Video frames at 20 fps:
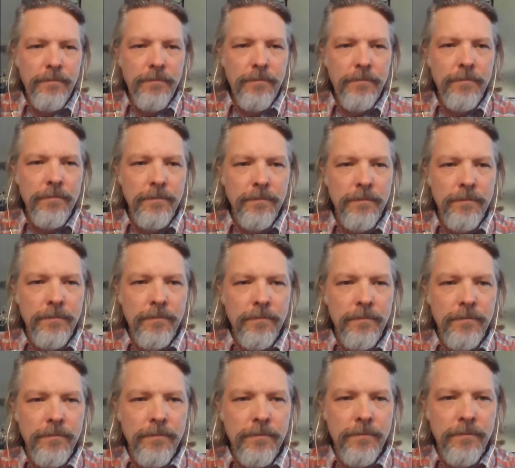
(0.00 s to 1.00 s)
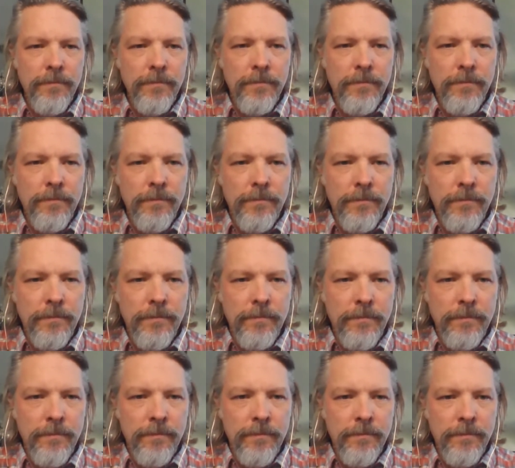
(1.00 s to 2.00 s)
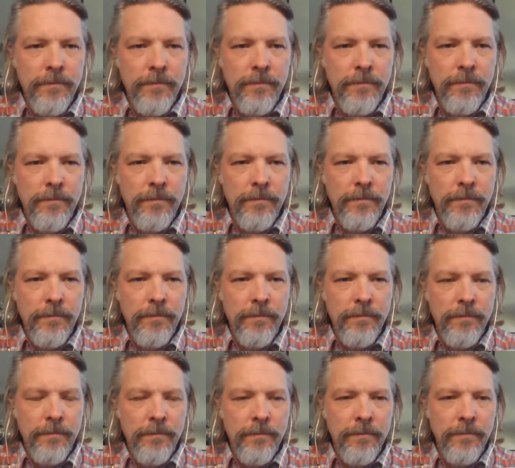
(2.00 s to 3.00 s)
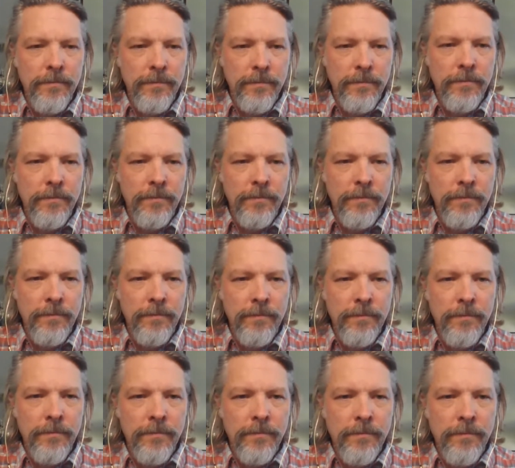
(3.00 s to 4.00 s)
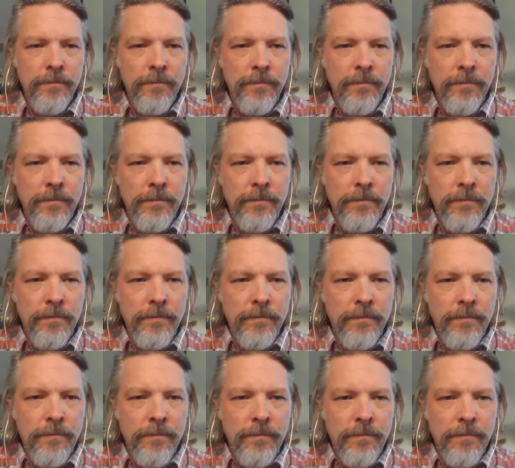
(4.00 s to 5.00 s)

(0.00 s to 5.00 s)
No words are spoken by the person on screen.